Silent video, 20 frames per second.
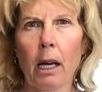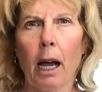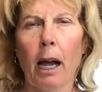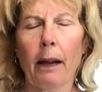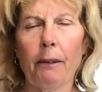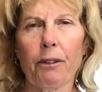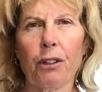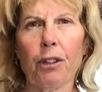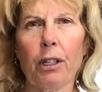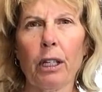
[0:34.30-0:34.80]

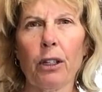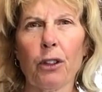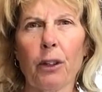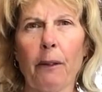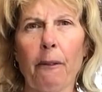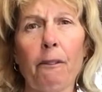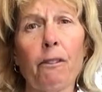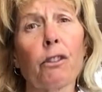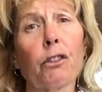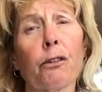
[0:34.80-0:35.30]
I've seen
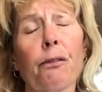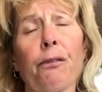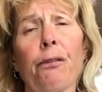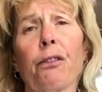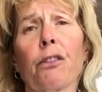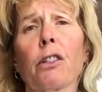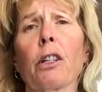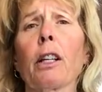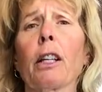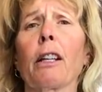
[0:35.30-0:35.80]
some
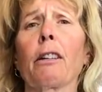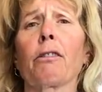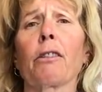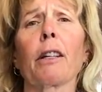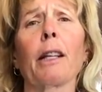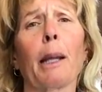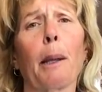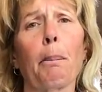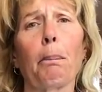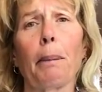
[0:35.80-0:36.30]
really
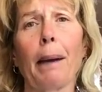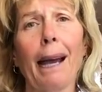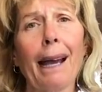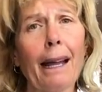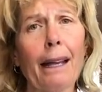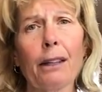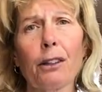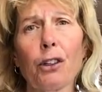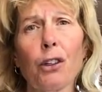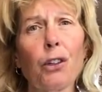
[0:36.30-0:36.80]

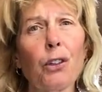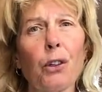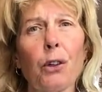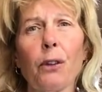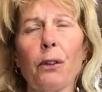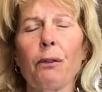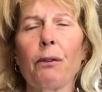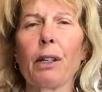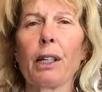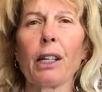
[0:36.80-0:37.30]
bad
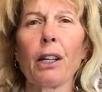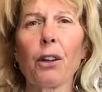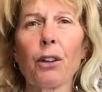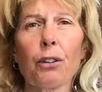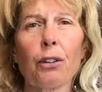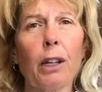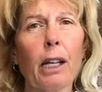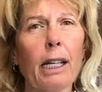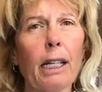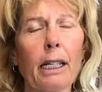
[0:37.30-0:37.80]
YouTube
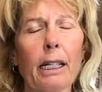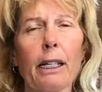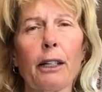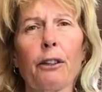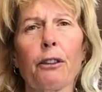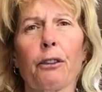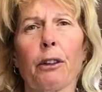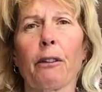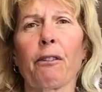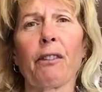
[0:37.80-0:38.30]
videos lately
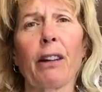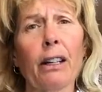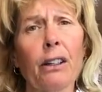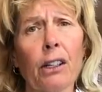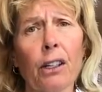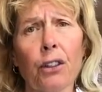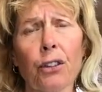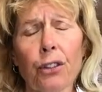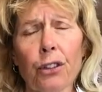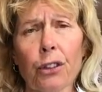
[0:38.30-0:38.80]
from
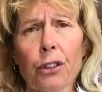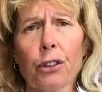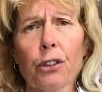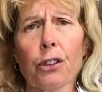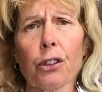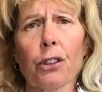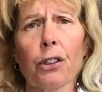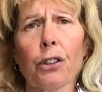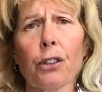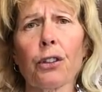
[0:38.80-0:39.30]
various
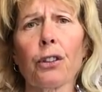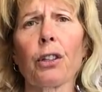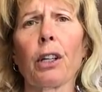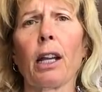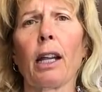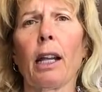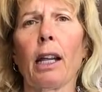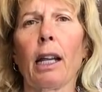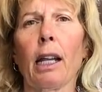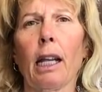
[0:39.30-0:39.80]
searchers,
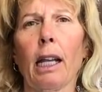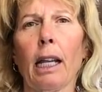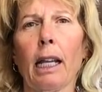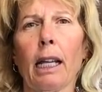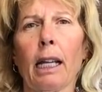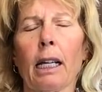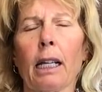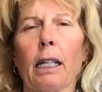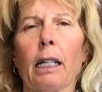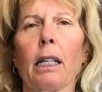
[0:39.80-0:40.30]

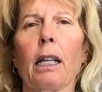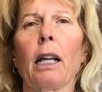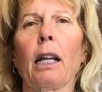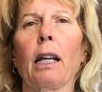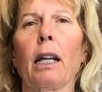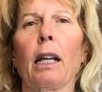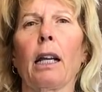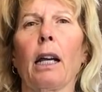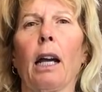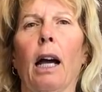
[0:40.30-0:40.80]
and
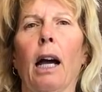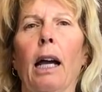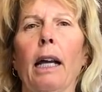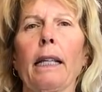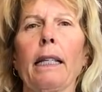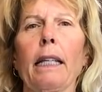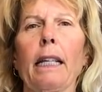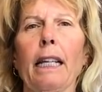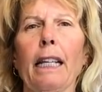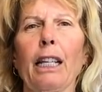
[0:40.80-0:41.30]
I
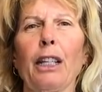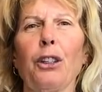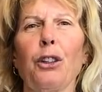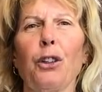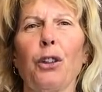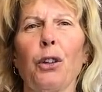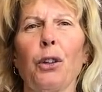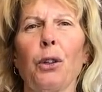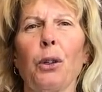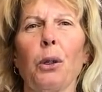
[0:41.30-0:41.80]
need
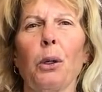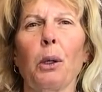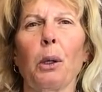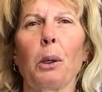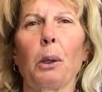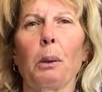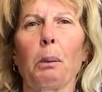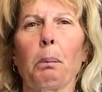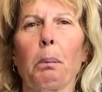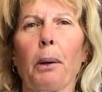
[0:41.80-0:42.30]

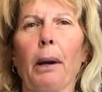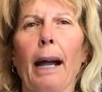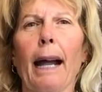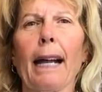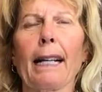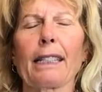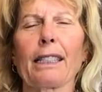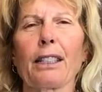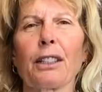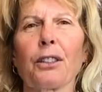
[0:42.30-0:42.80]
to
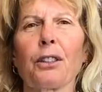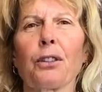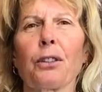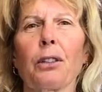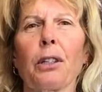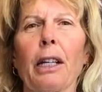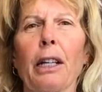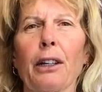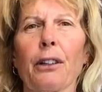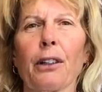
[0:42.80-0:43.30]
practice
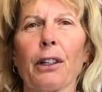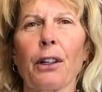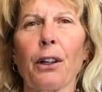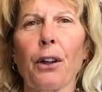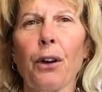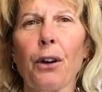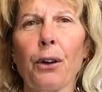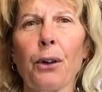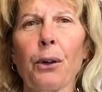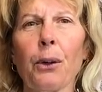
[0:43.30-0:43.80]
here
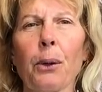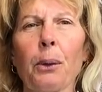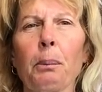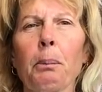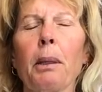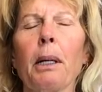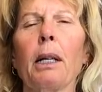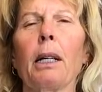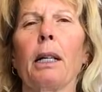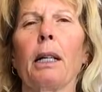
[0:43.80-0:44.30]
at home